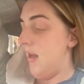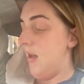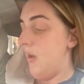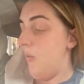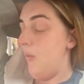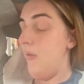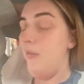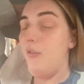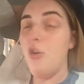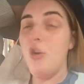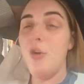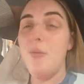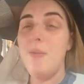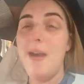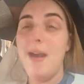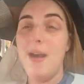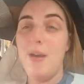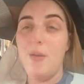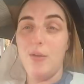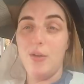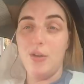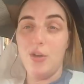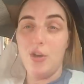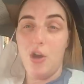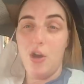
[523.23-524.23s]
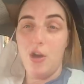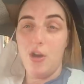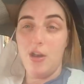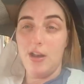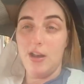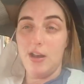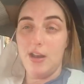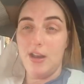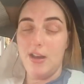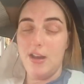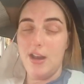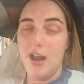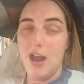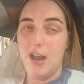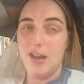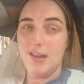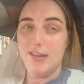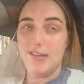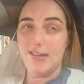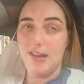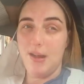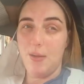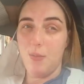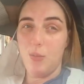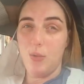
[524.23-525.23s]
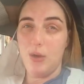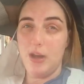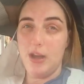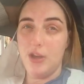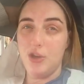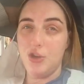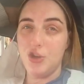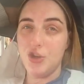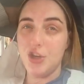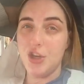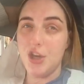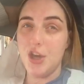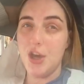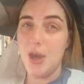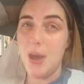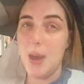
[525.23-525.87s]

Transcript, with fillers: We've come out and got a nice sandwich.